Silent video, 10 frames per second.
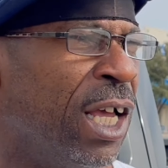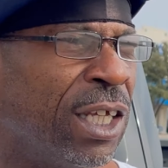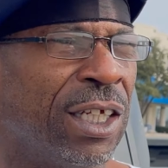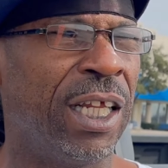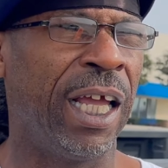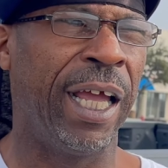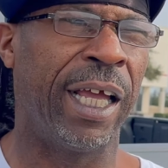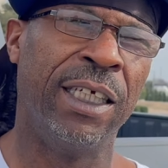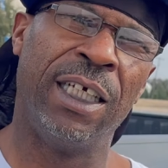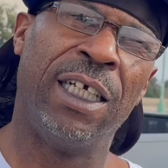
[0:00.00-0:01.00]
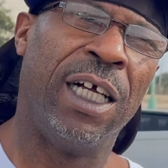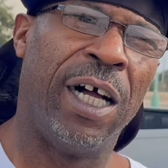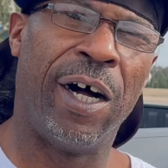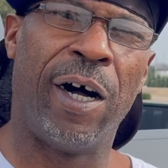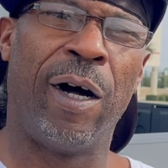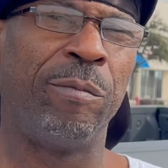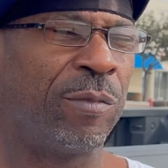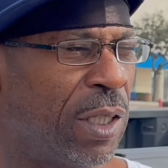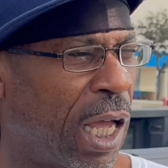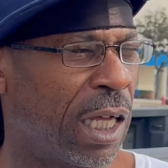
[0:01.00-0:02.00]
You dig? Uh,
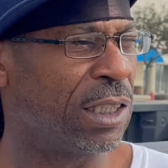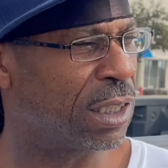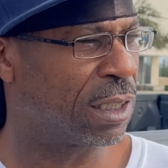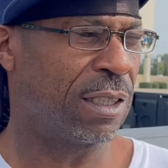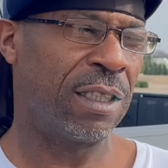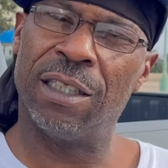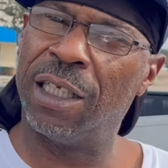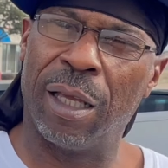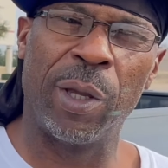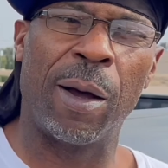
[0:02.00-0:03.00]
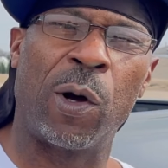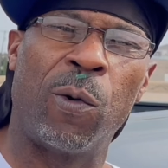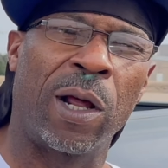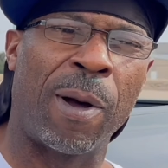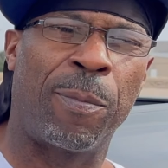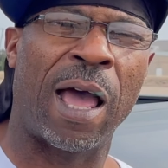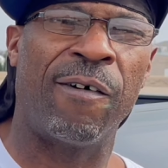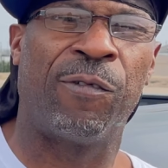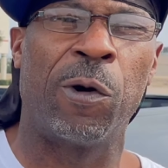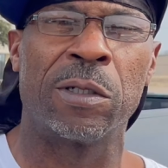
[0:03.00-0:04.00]
yeah, just hit me up on one of my
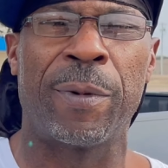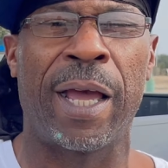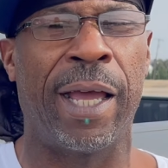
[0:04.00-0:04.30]
platforms, man.